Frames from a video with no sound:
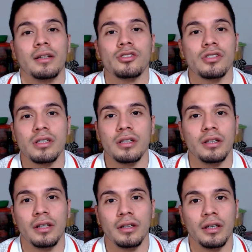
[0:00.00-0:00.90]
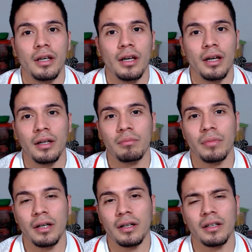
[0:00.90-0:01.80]
she had a
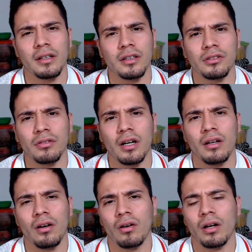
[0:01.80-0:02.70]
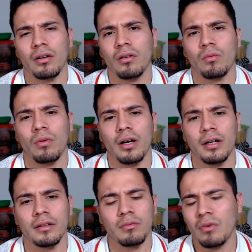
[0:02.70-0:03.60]
bad English, or I don't know
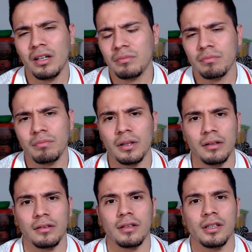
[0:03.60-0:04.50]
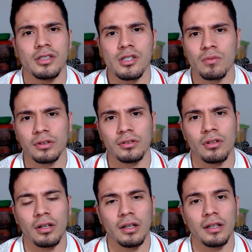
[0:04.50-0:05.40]
what, but she was
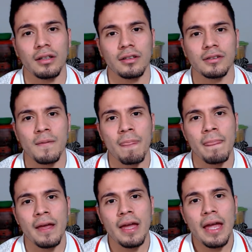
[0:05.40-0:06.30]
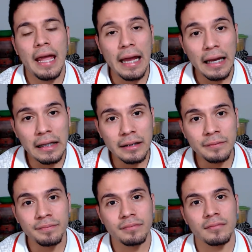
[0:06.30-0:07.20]
talking like this.
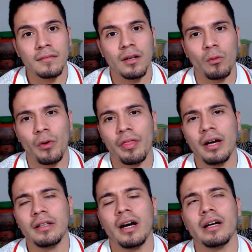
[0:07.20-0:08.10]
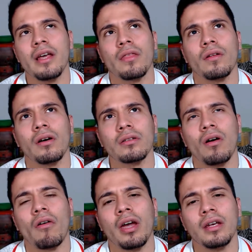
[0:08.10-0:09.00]
And with that, I thought,
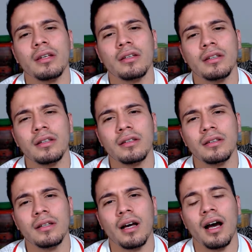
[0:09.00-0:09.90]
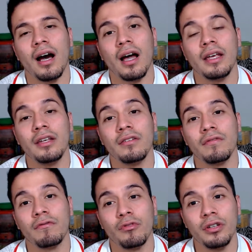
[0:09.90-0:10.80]
okay,
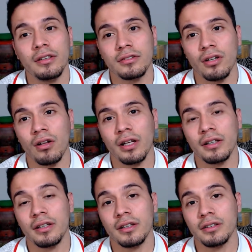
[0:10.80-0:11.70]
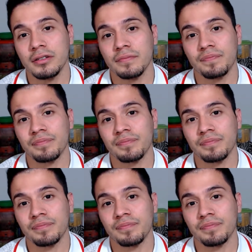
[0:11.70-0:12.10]
if we talk like this,